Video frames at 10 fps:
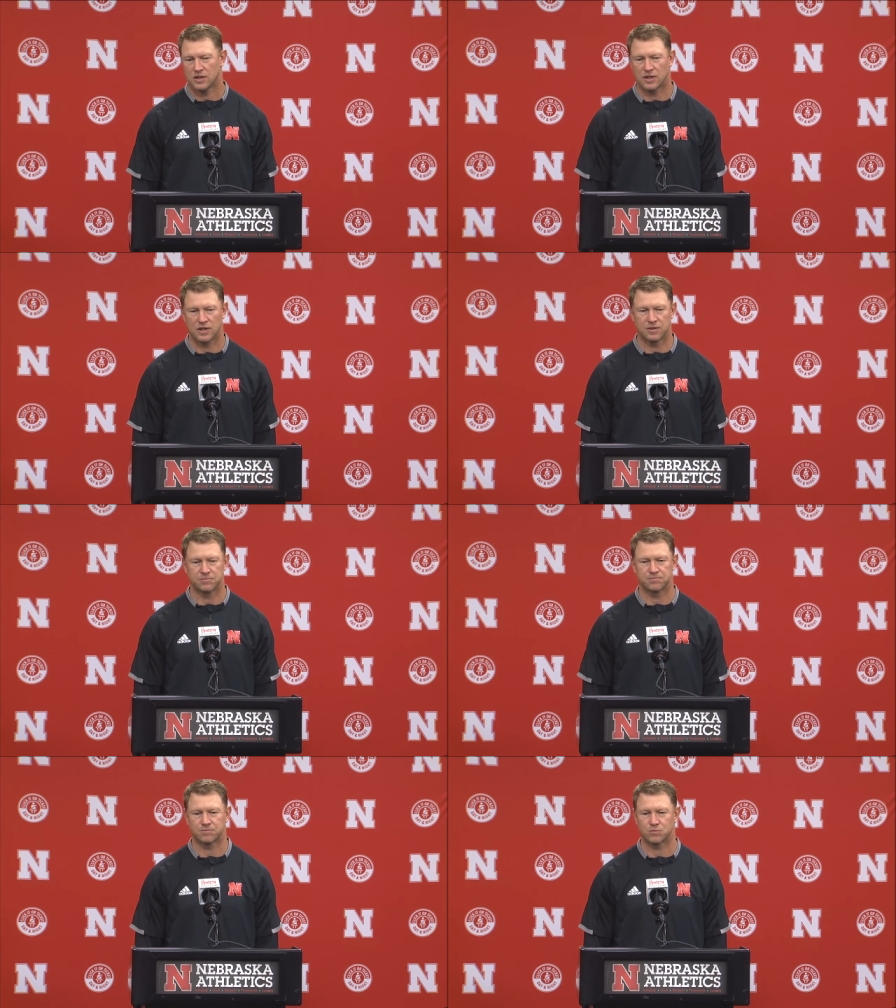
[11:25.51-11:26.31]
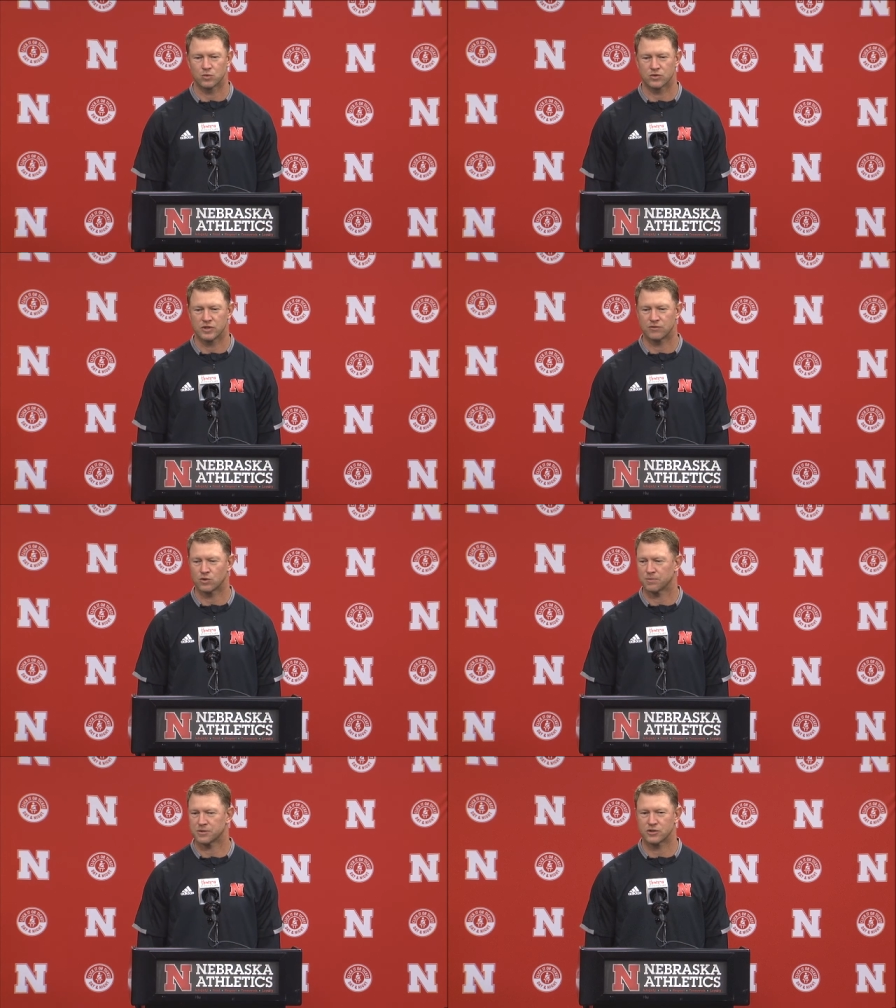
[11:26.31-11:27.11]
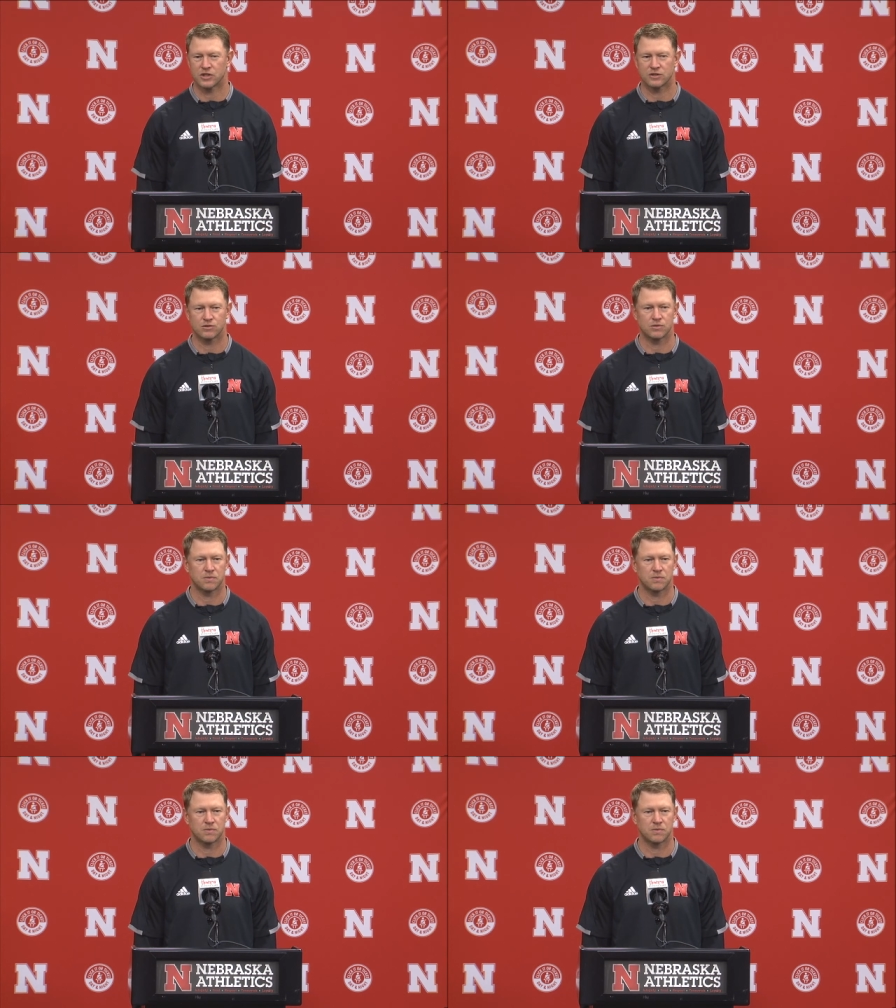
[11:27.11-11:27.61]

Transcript: Um, we'll see if we're up to the challenge.